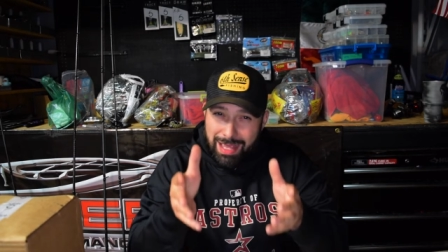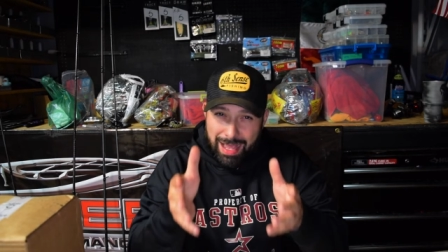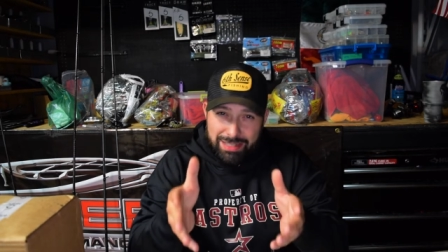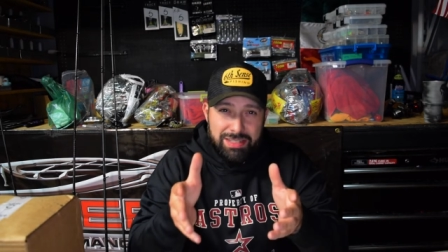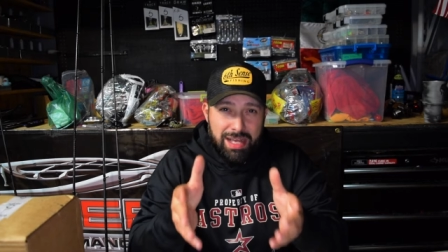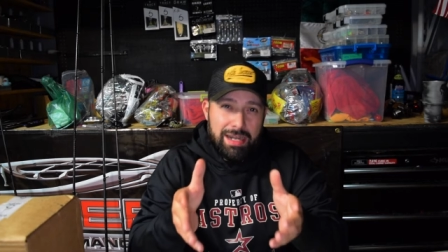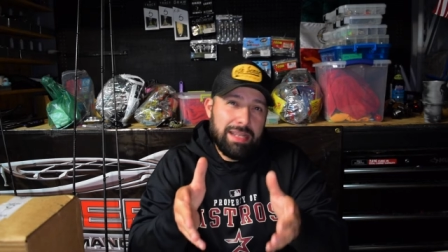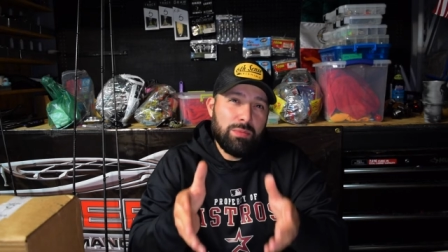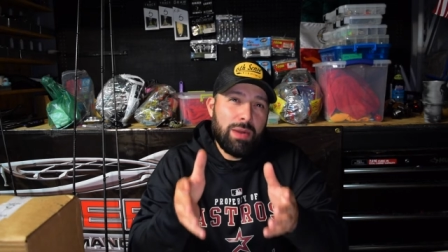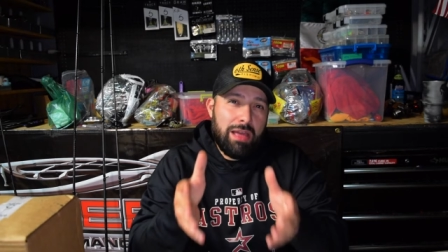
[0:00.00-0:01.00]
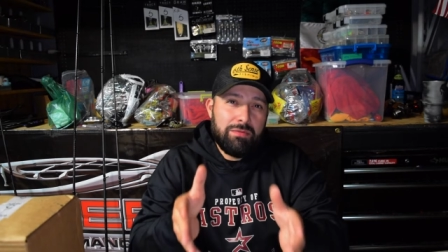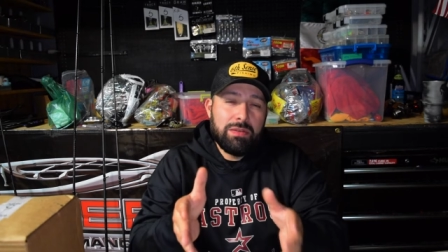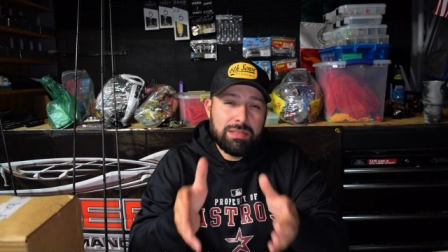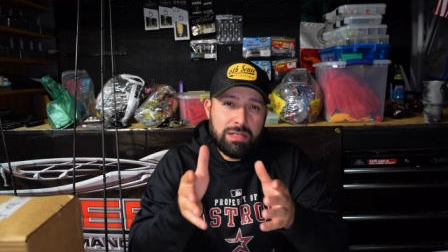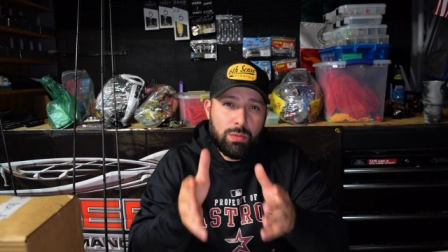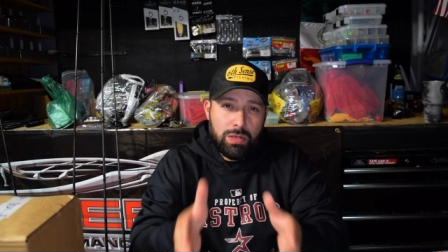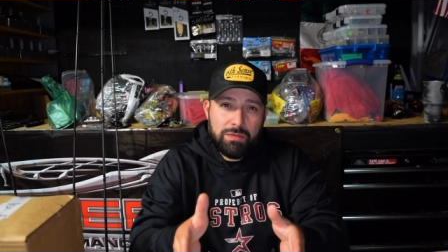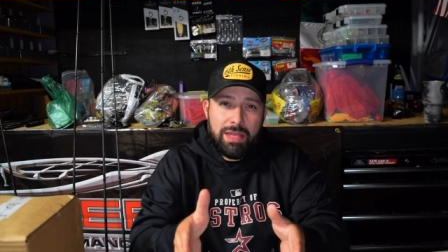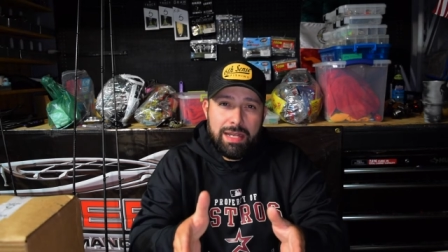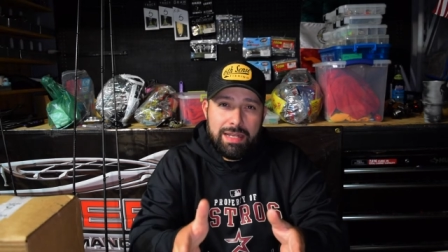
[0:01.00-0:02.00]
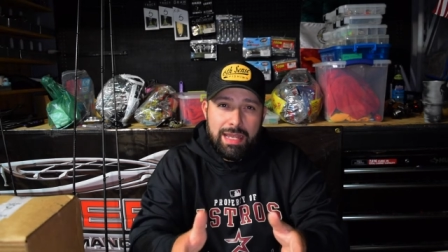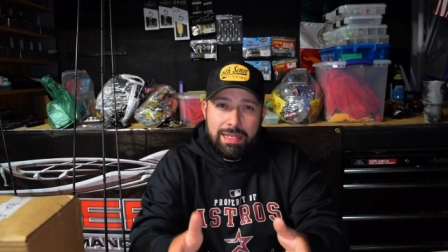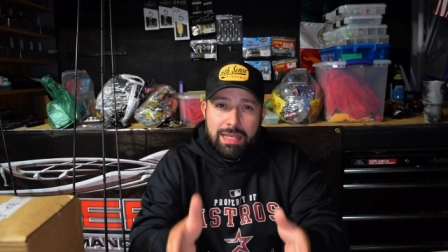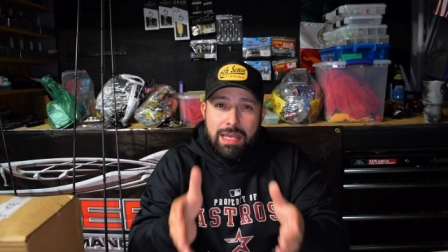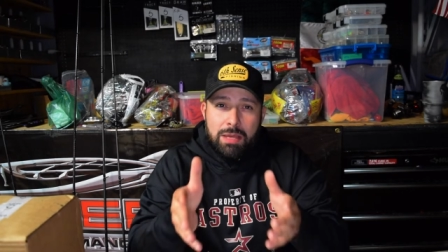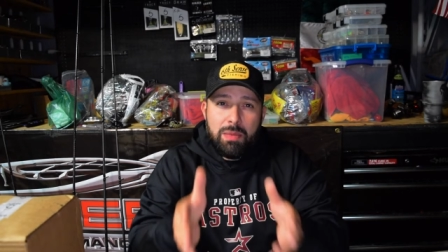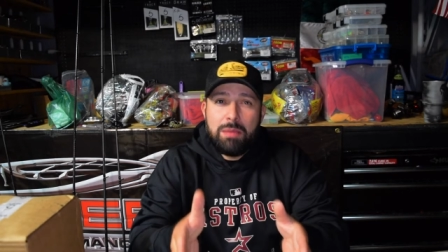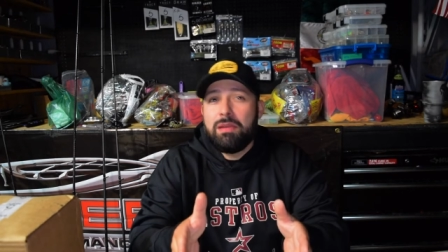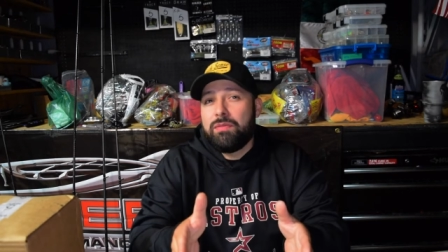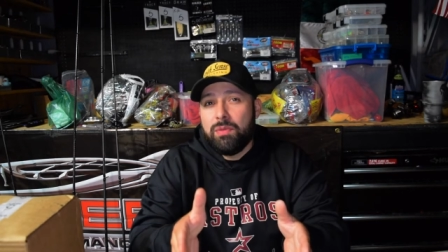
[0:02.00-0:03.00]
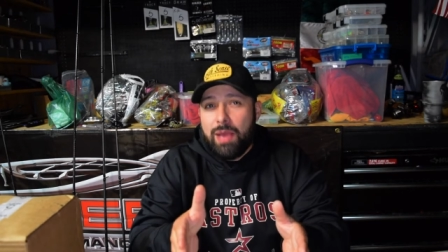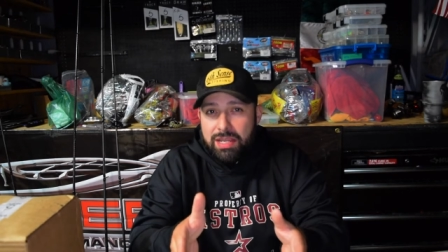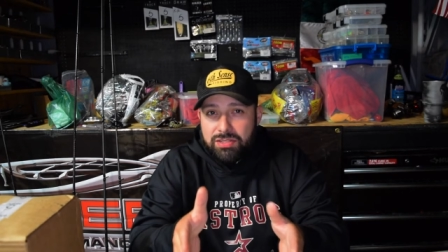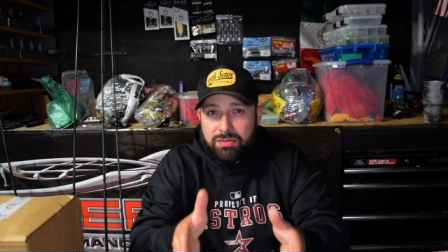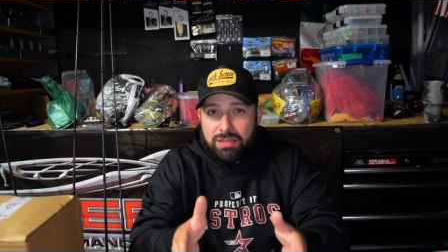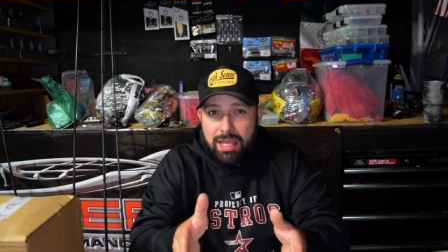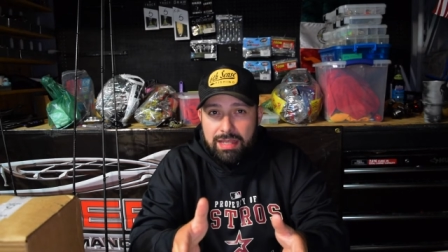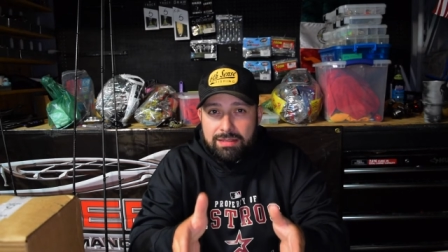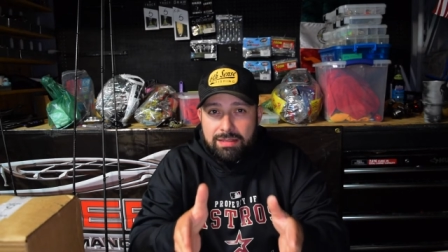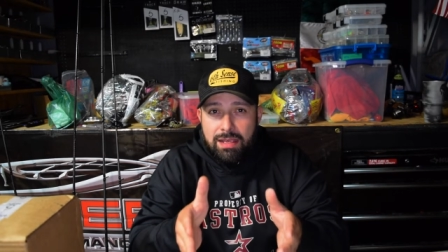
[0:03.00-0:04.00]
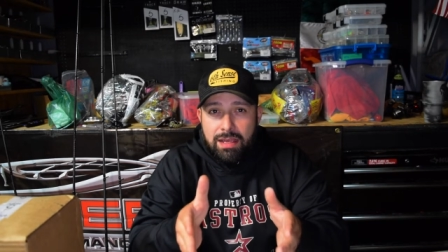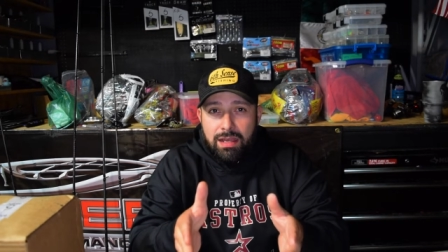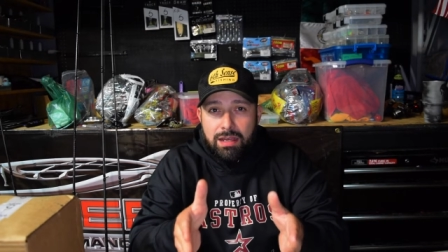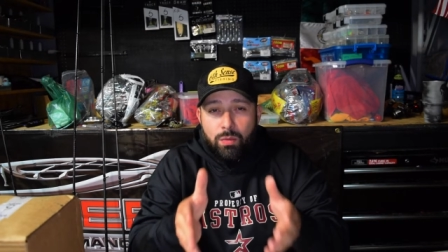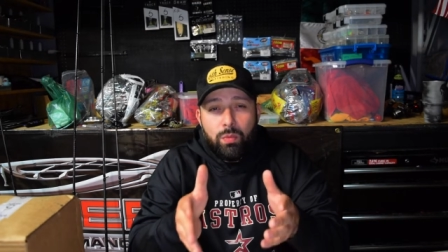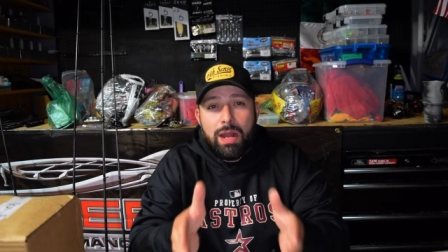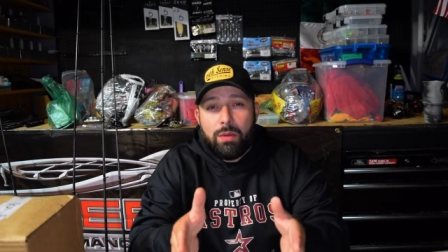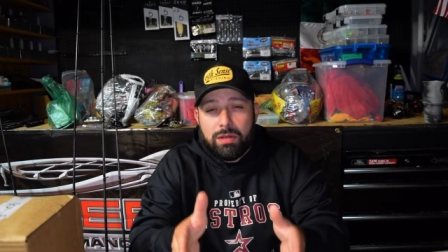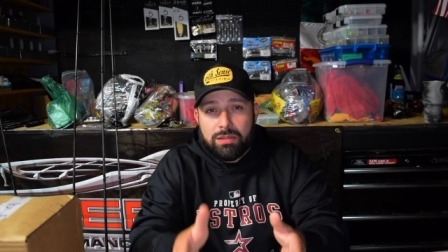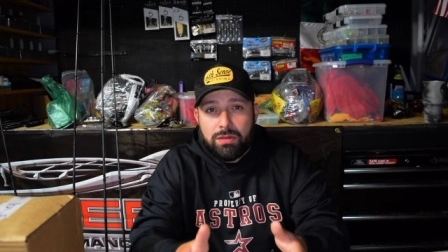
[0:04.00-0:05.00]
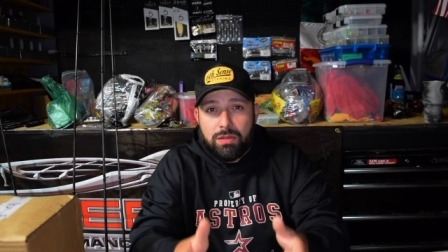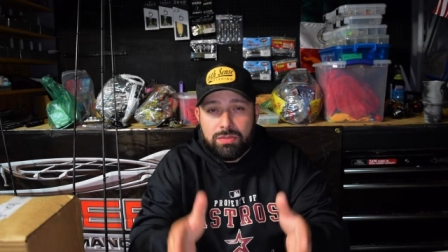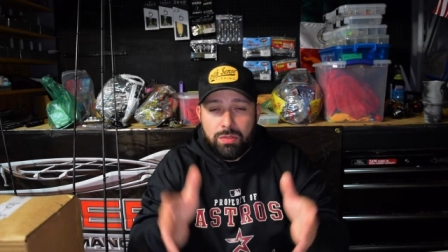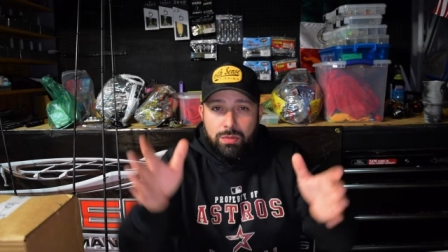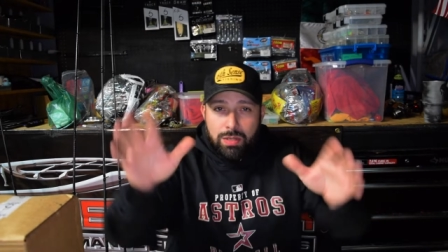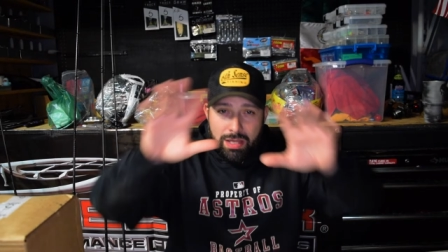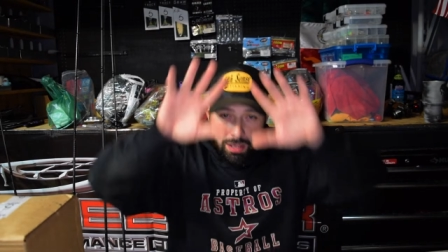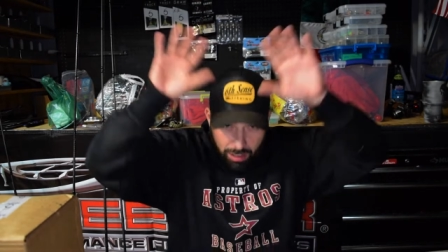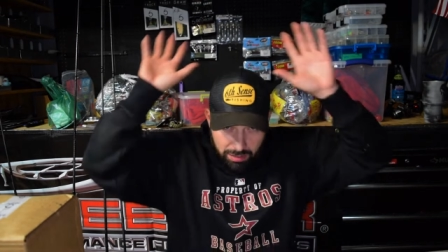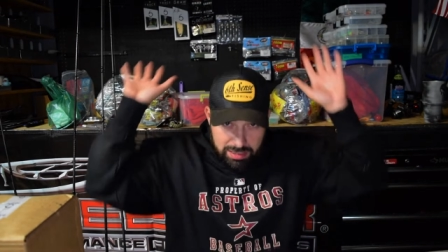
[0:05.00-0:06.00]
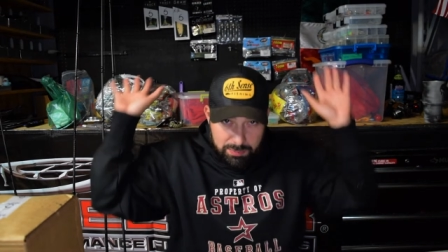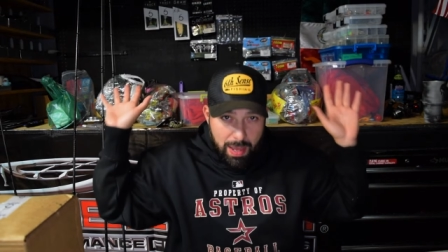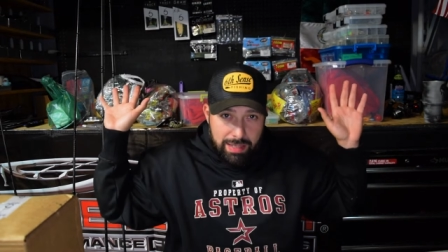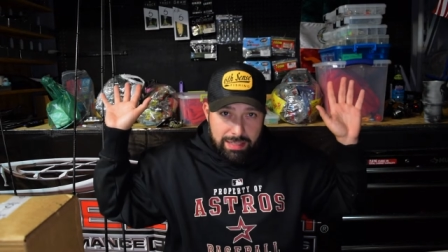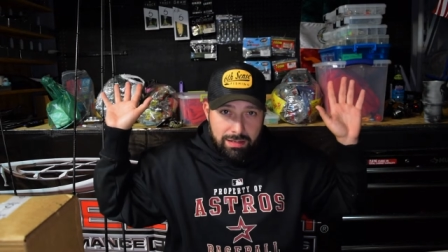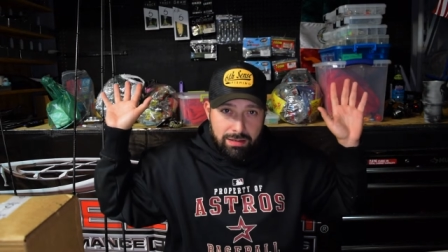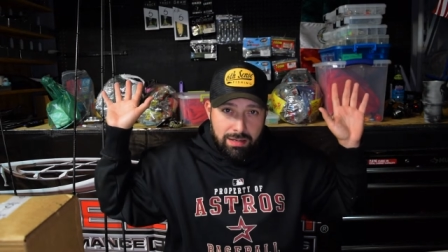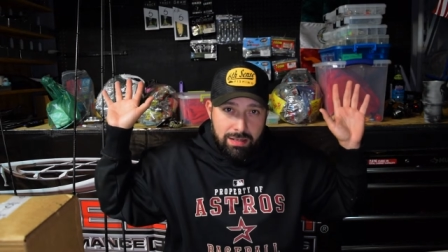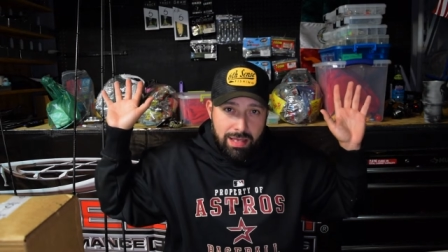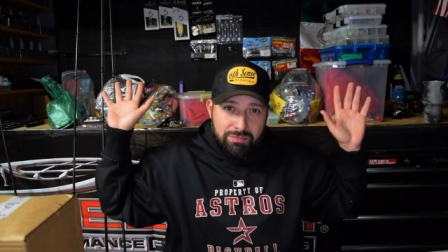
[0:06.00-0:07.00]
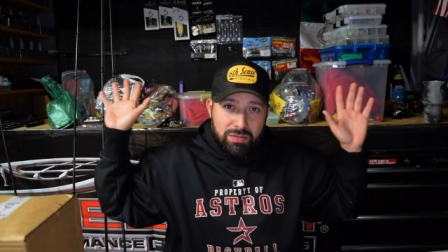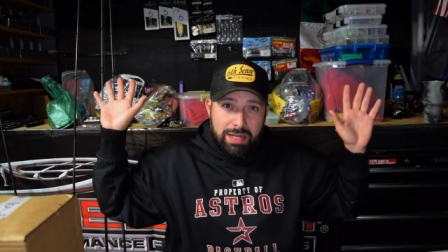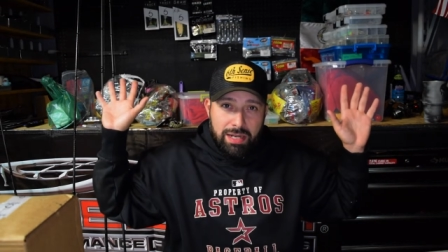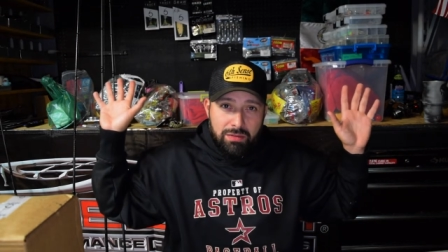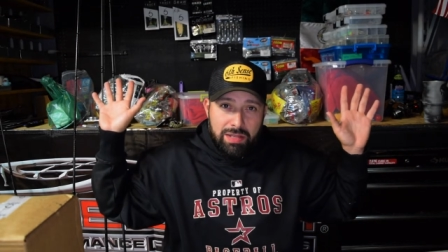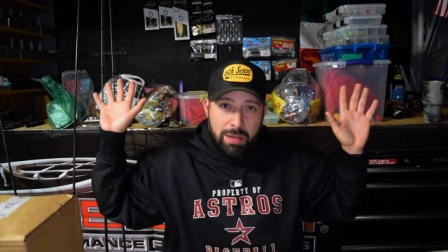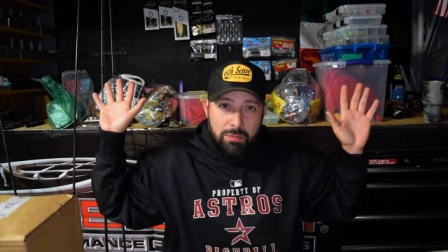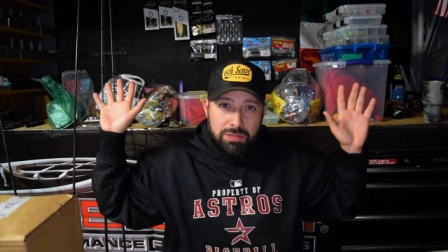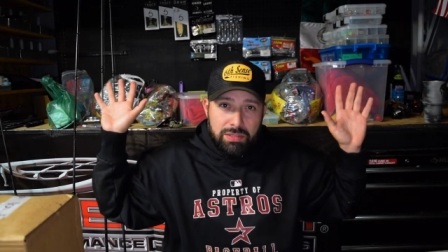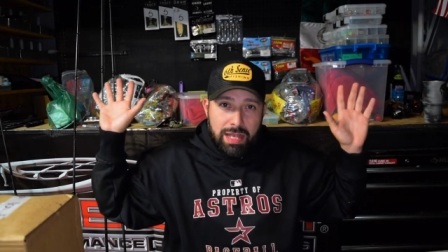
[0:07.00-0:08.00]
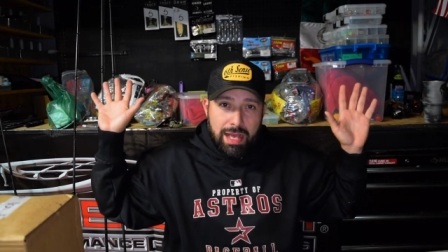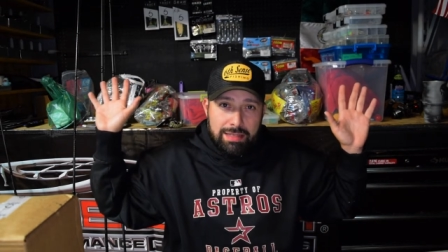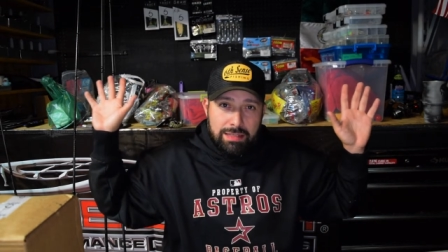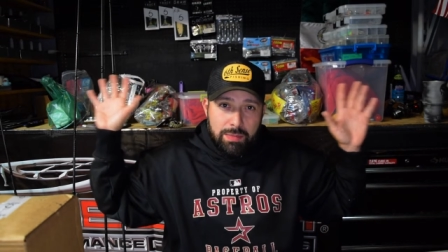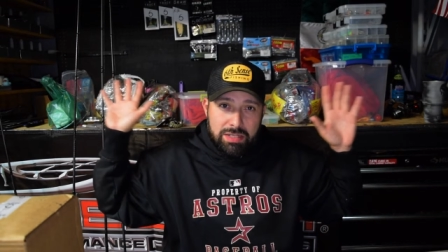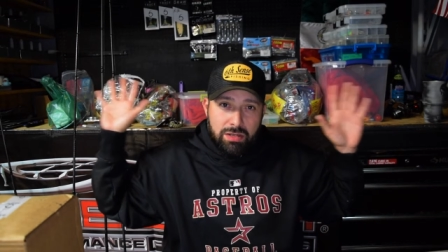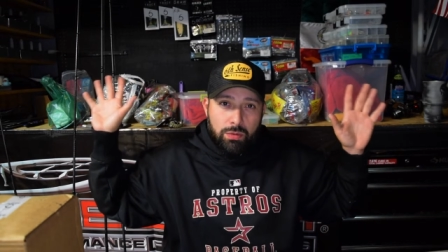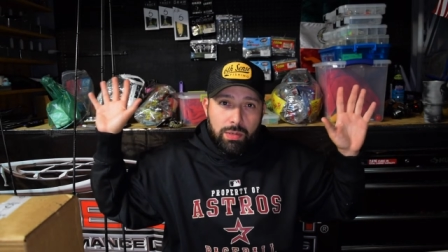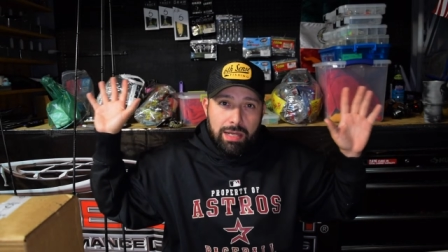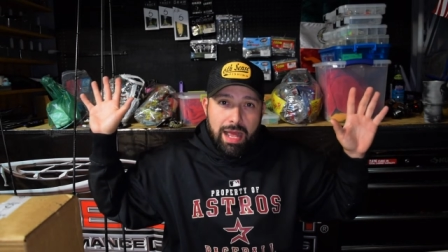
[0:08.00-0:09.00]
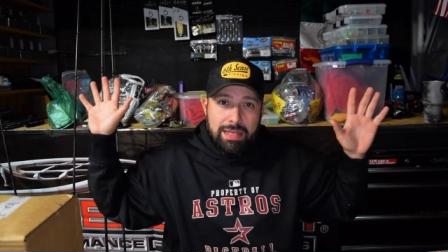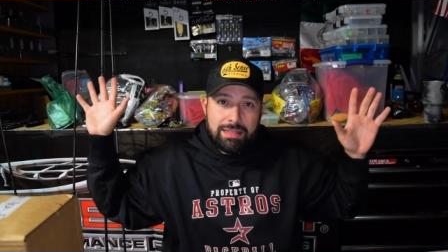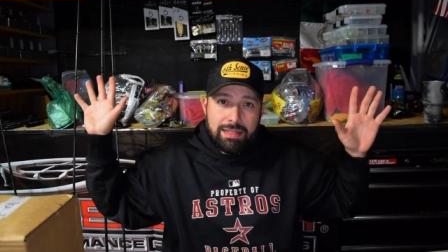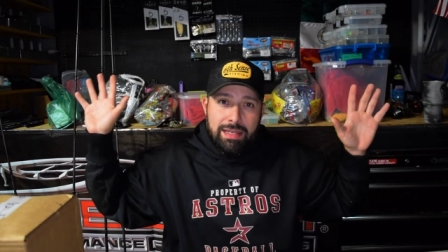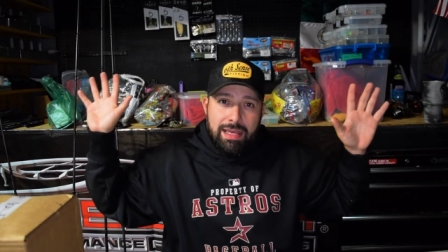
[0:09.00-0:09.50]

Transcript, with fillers: I just kind of need what I feel is going to work for that day, maybe a few extra things, uh, what I want to throw. So all this back here, after I get off camera with you guys, I'm going to start organizing it.